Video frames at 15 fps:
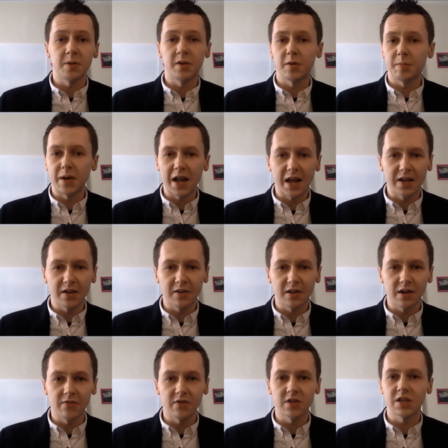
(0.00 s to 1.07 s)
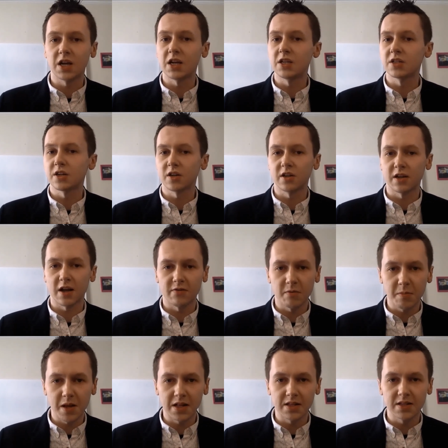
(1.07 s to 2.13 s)
or the plan could never change and I could have a
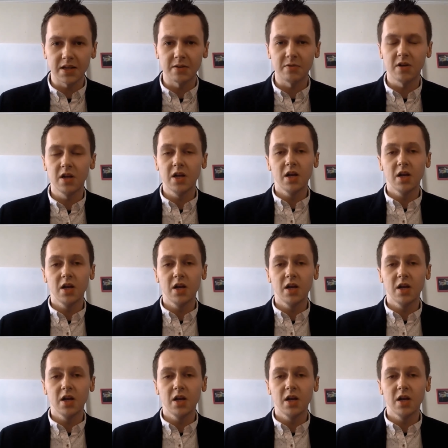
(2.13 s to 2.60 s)
meltdown.